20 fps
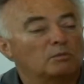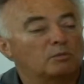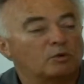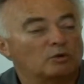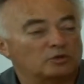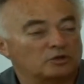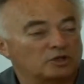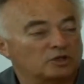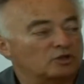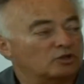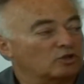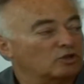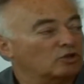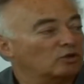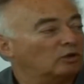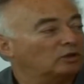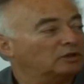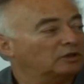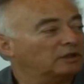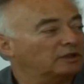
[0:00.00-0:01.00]
position
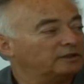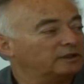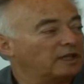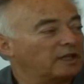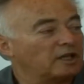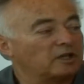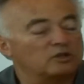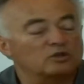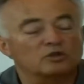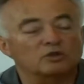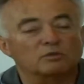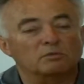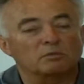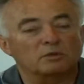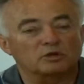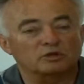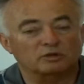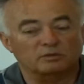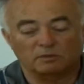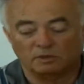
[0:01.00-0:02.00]
or range
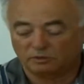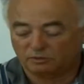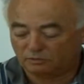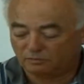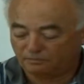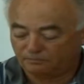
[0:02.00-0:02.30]
measurement.